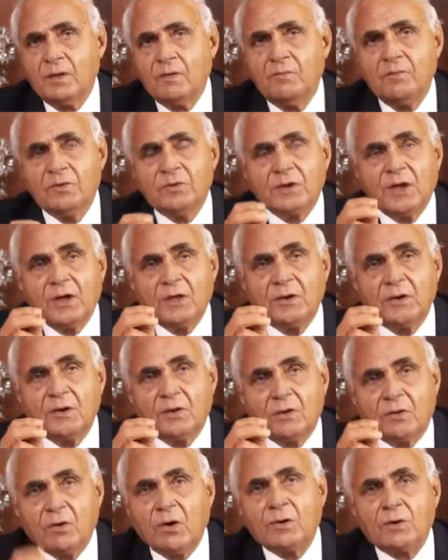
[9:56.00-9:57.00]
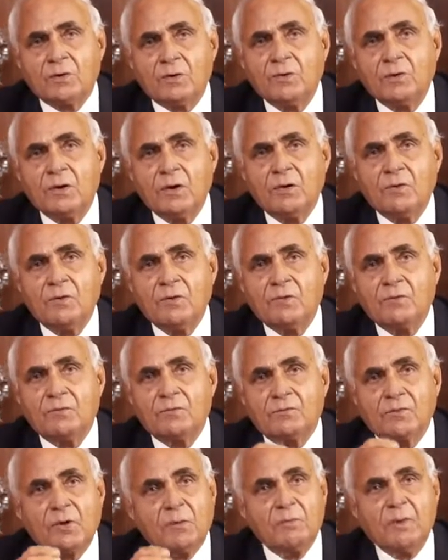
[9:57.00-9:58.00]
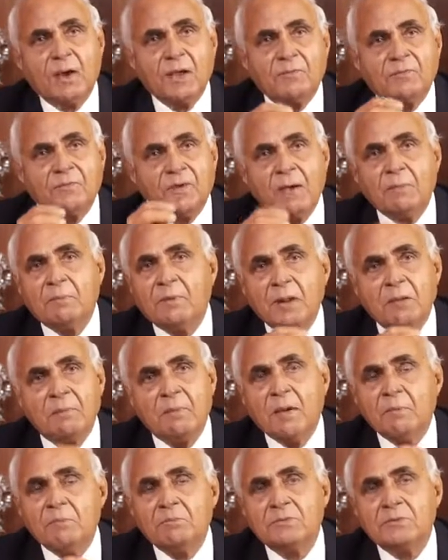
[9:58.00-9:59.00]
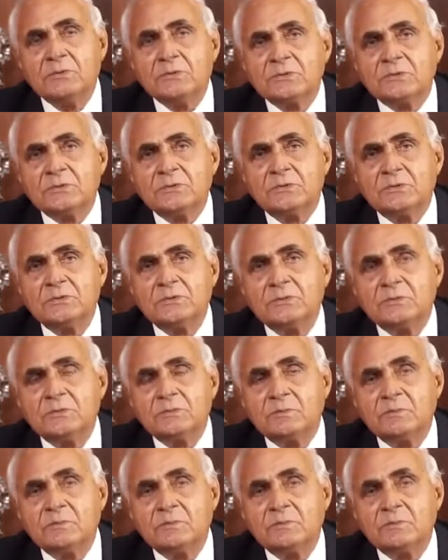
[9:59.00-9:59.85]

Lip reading: which I got from my family members,